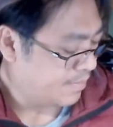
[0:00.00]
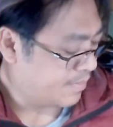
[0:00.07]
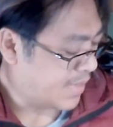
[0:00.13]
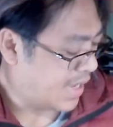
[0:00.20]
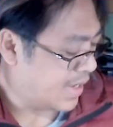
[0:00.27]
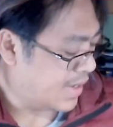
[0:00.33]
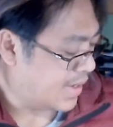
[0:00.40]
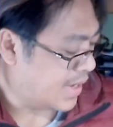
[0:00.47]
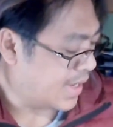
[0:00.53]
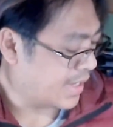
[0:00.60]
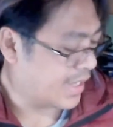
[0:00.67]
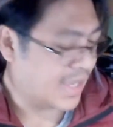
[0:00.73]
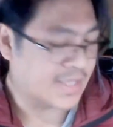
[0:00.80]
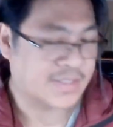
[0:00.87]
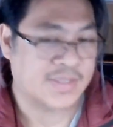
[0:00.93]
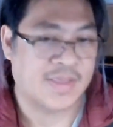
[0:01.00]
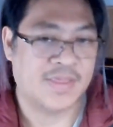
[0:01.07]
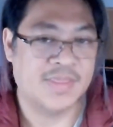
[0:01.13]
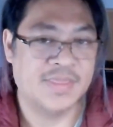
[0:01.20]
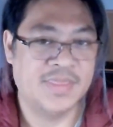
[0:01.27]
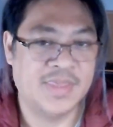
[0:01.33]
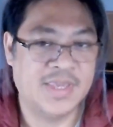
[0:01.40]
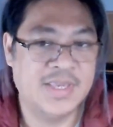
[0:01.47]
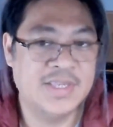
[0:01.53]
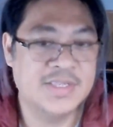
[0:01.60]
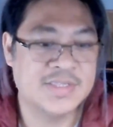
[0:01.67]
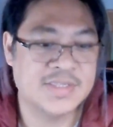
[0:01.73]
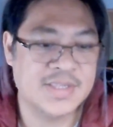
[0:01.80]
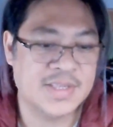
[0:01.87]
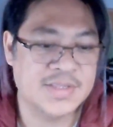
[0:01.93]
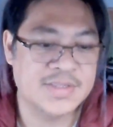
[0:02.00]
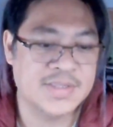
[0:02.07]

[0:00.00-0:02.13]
I guess these